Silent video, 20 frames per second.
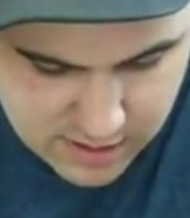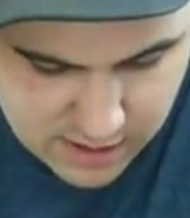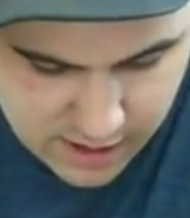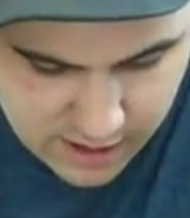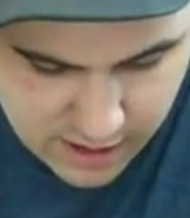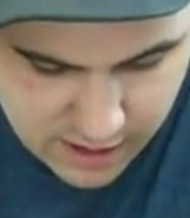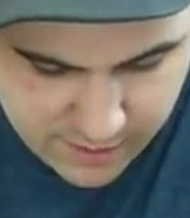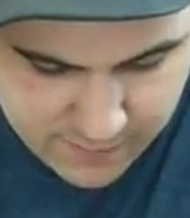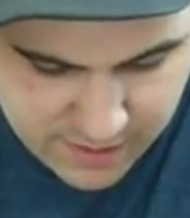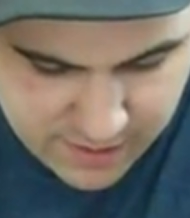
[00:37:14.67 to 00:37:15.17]

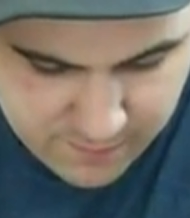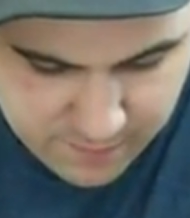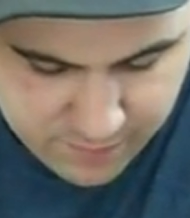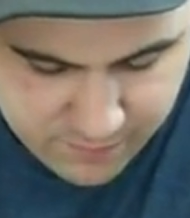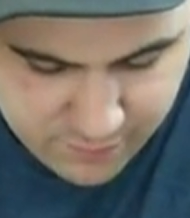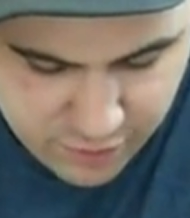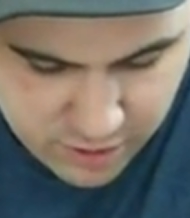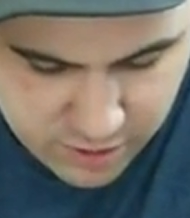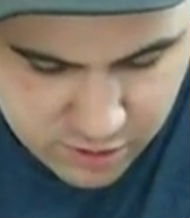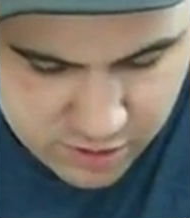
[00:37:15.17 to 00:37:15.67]
Um, and
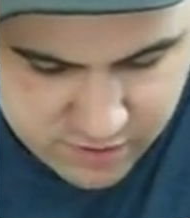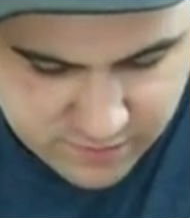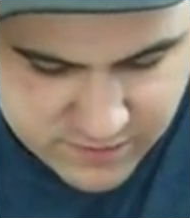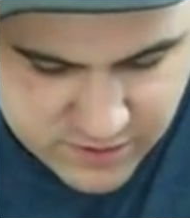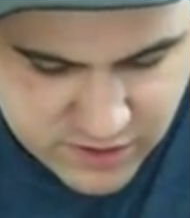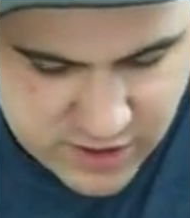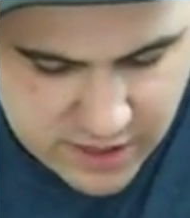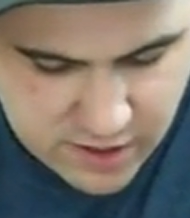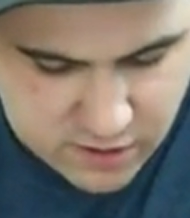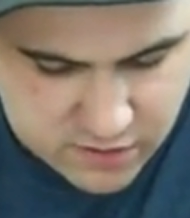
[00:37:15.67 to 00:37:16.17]
Brotherhood of
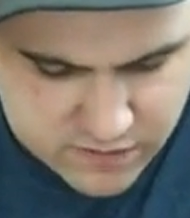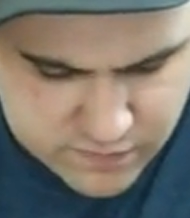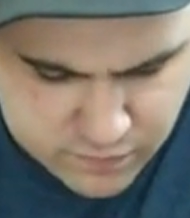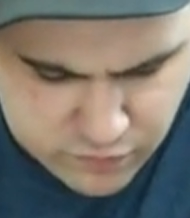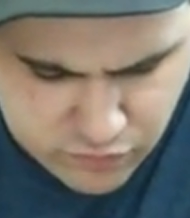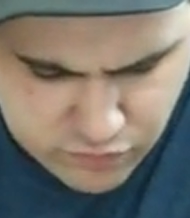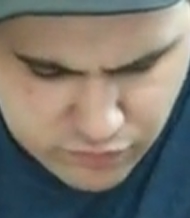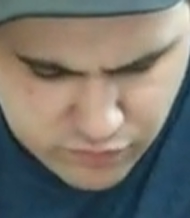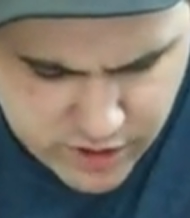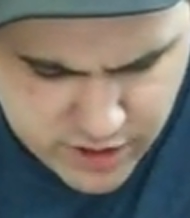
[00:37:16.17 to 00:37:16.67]
Psykers, I'm
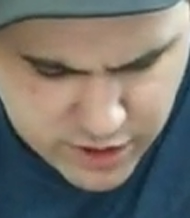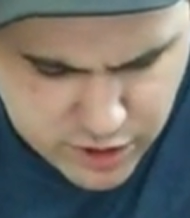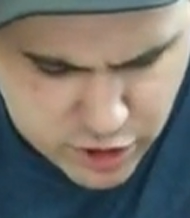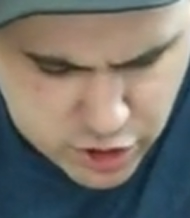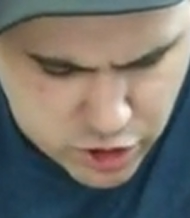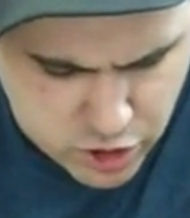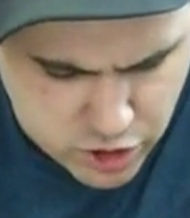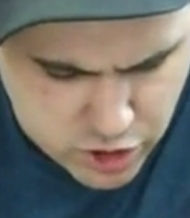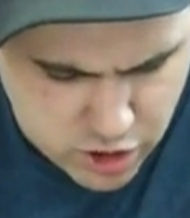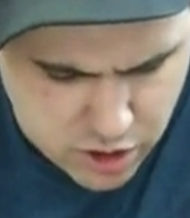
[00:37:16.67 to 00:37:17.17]
pretty
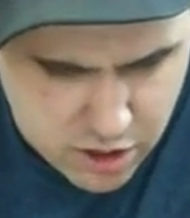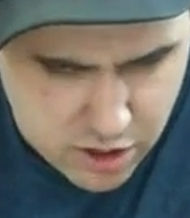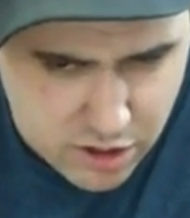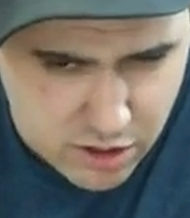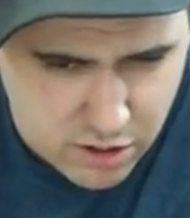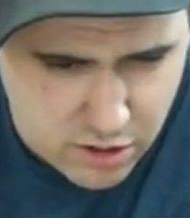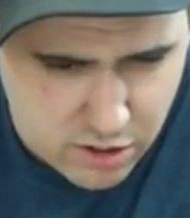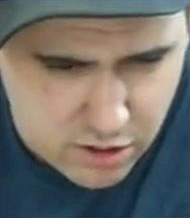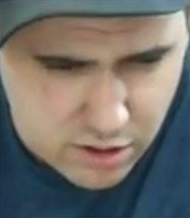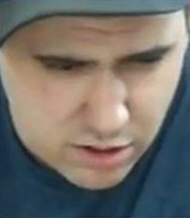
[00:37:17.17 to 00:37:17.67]

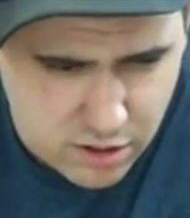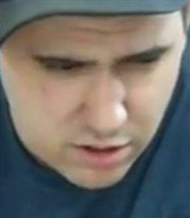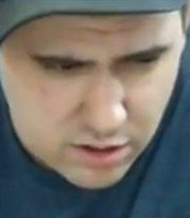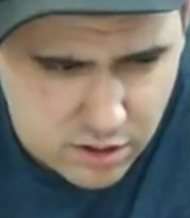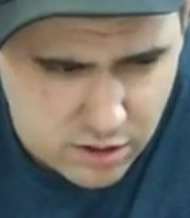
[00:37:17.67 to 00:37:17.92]
sure